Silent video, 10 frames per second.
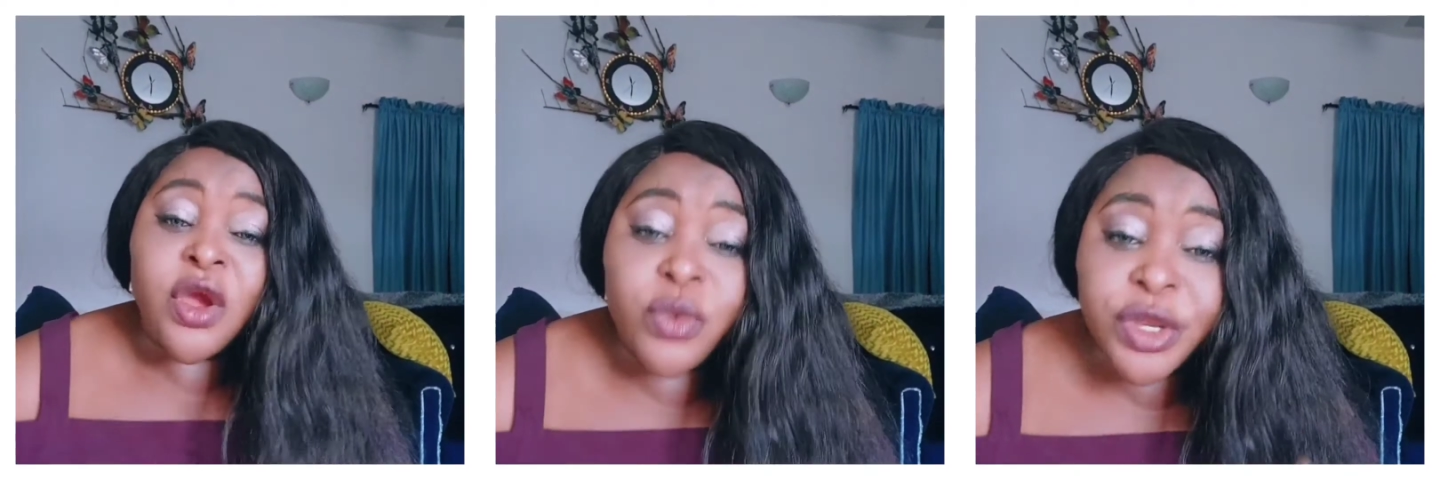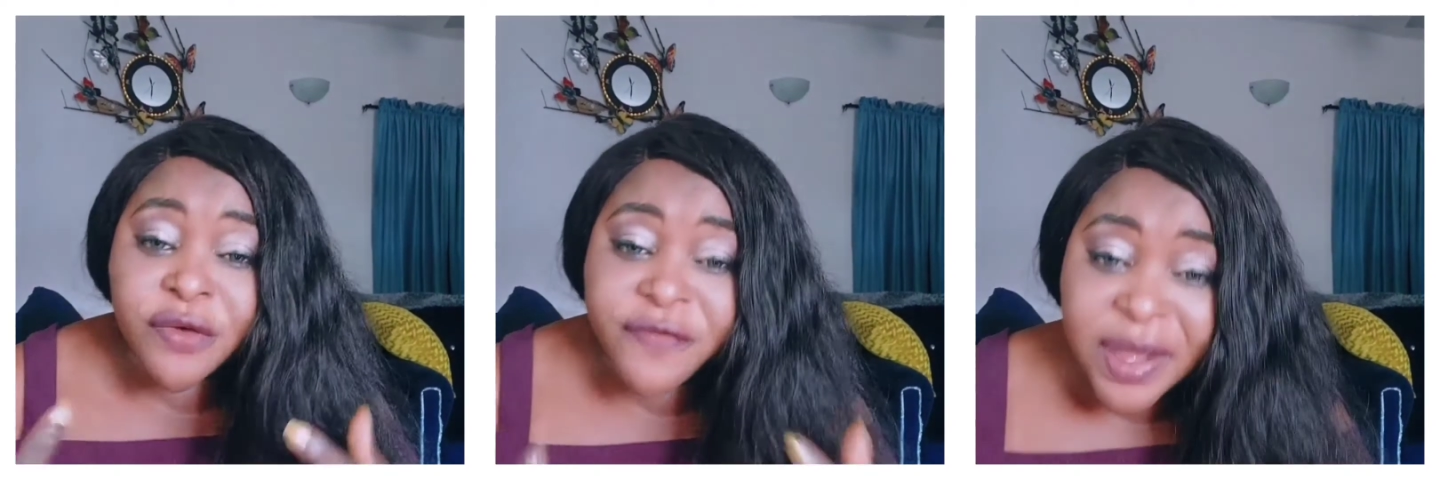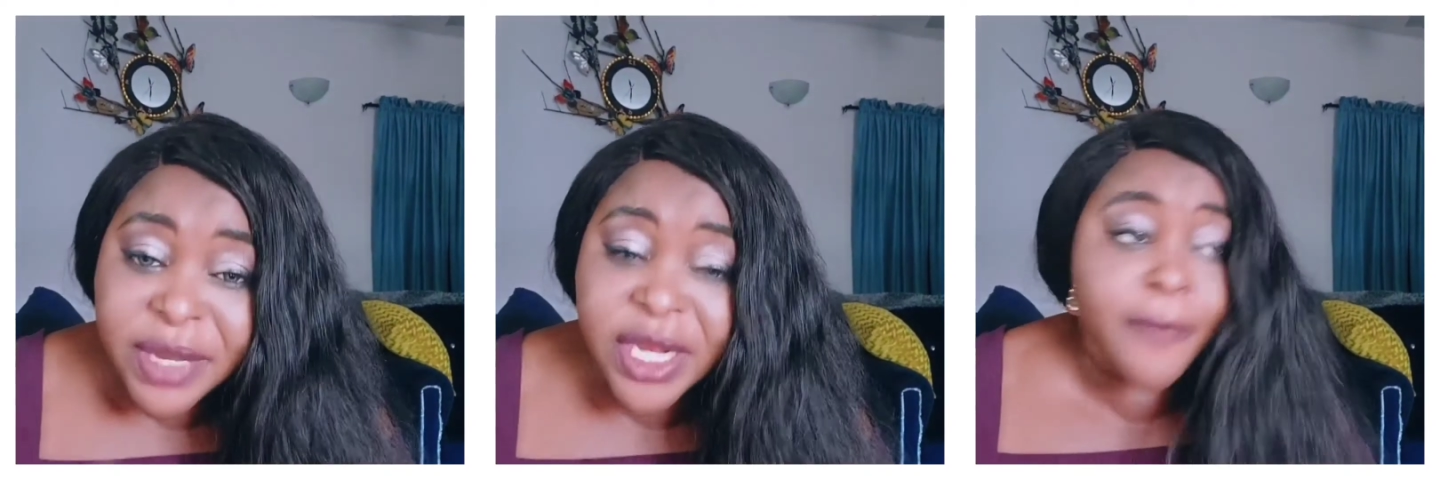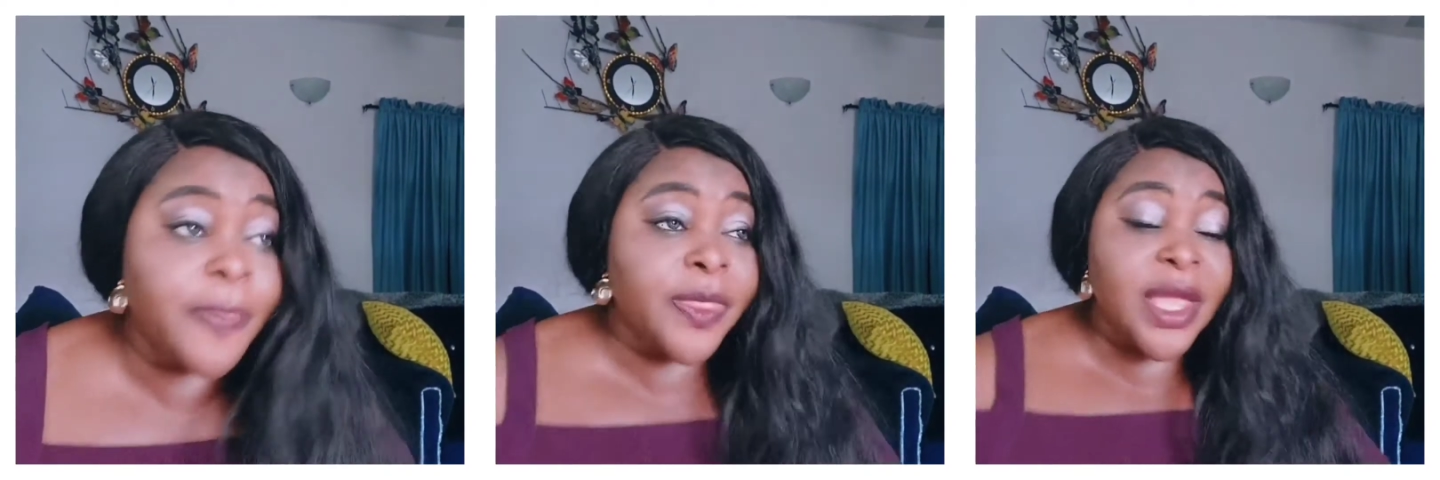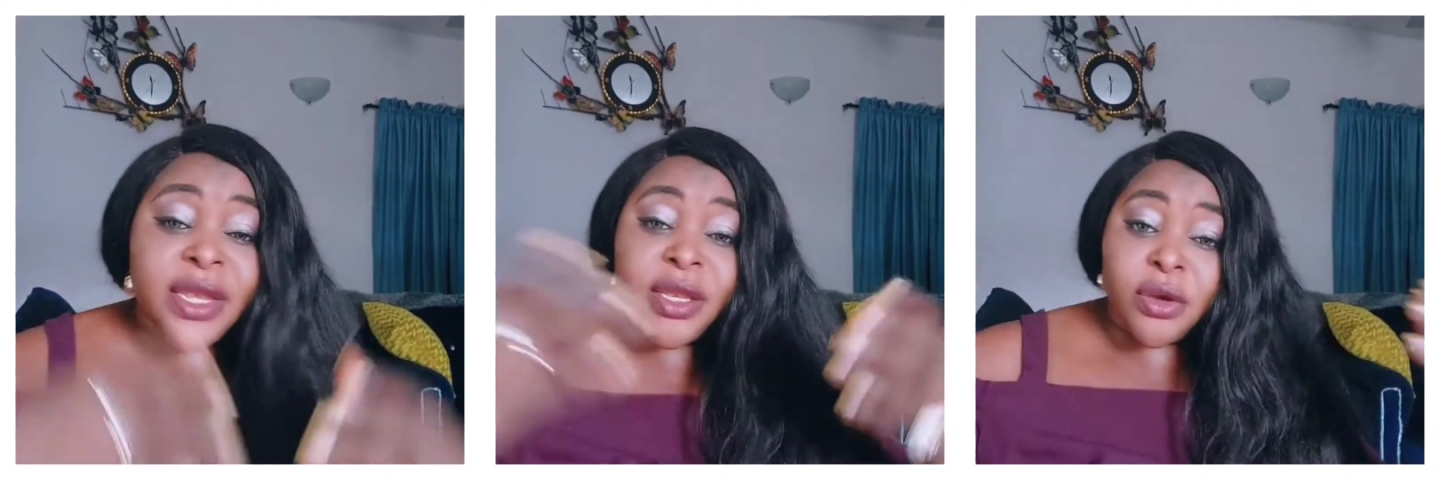with your family
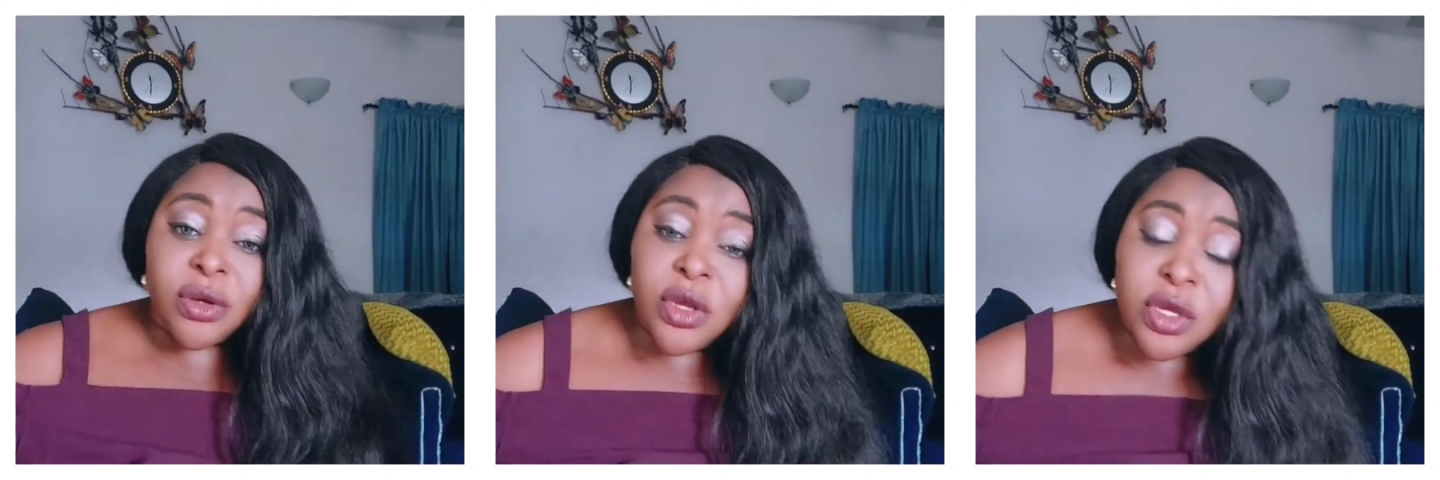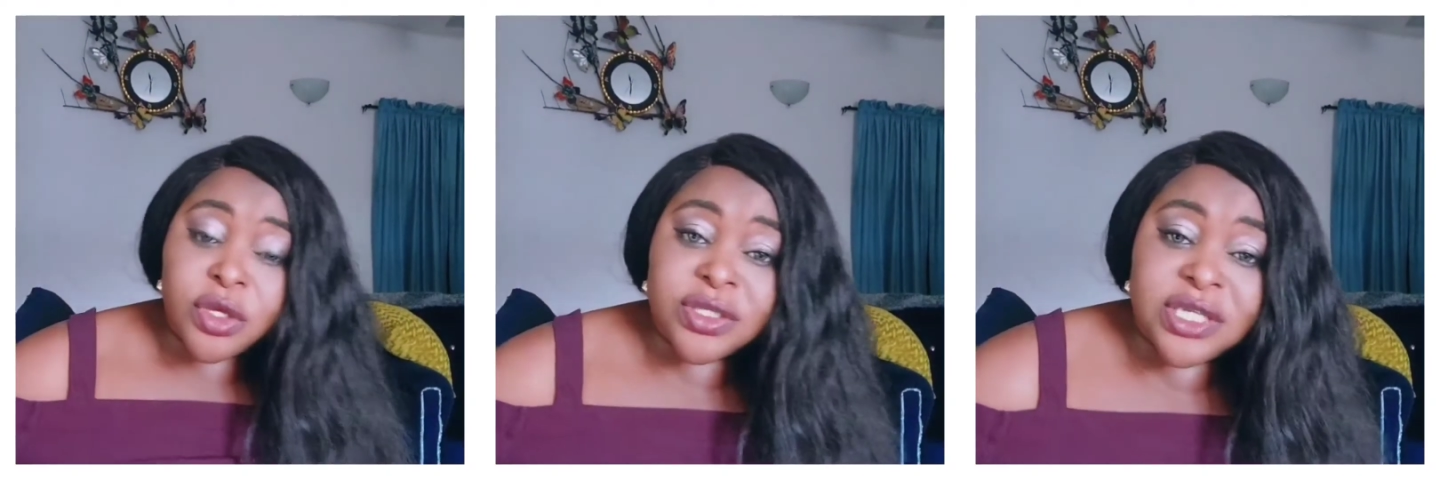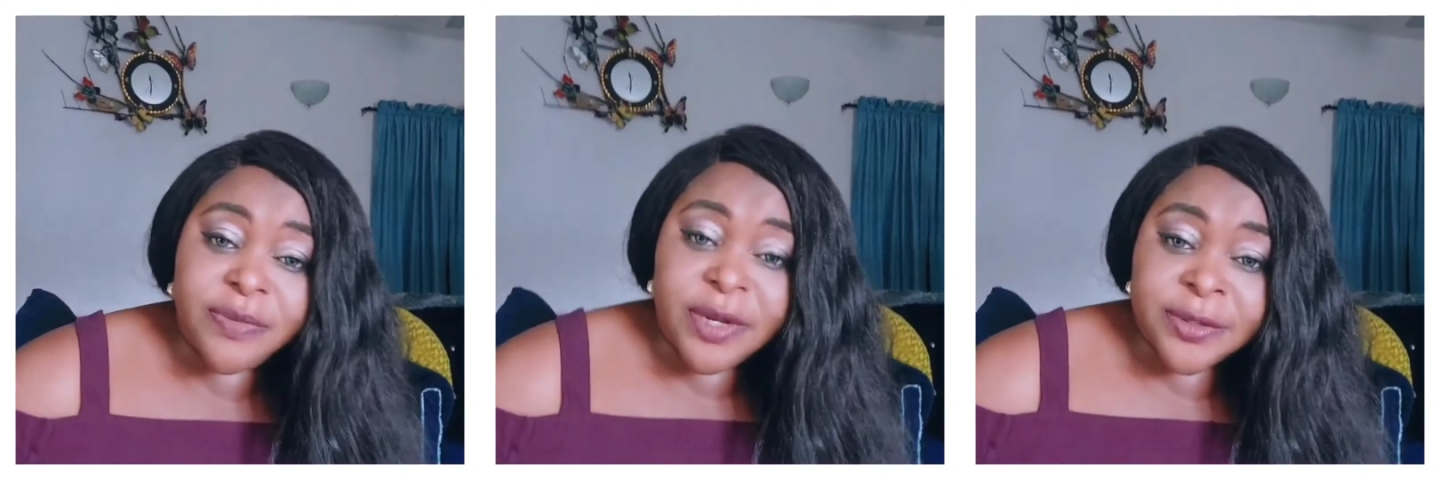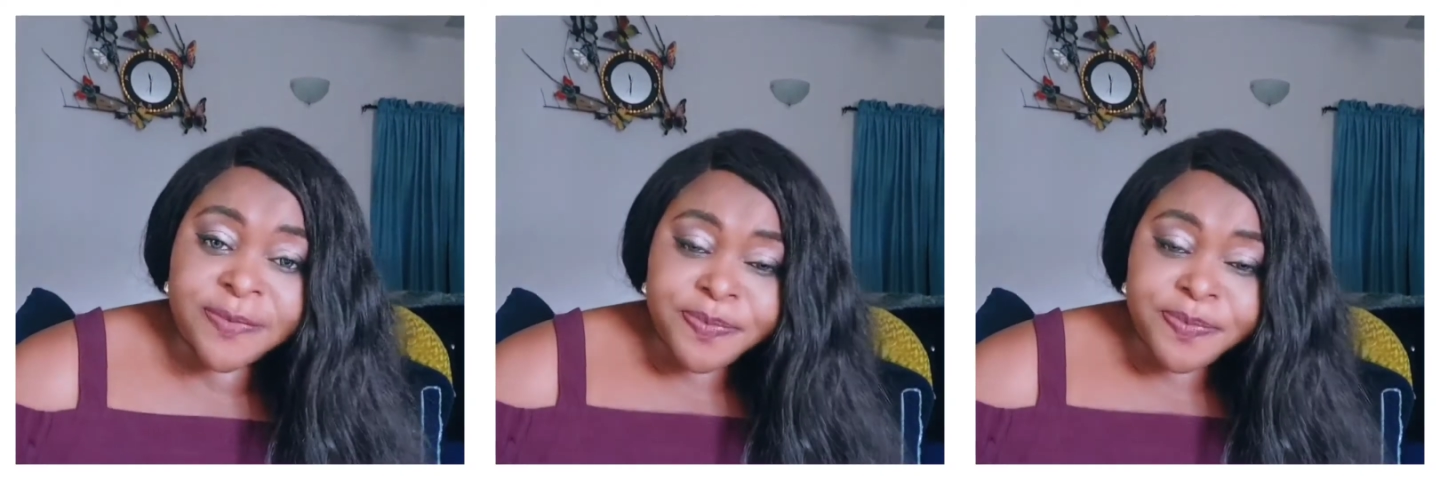and your sibling.